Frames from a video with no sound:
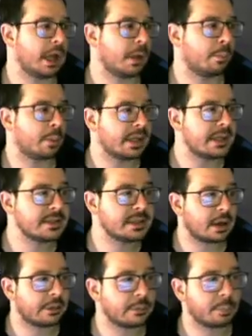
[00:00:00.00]
But he's got
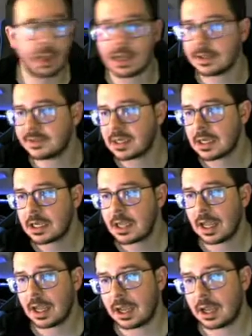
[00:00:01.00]
other plans,
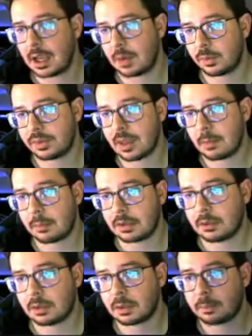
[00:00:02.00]
and with that
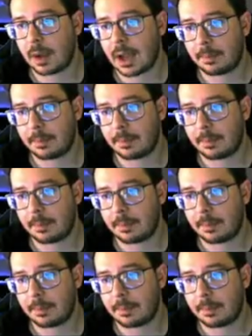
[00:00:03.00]
Mental Herb pop,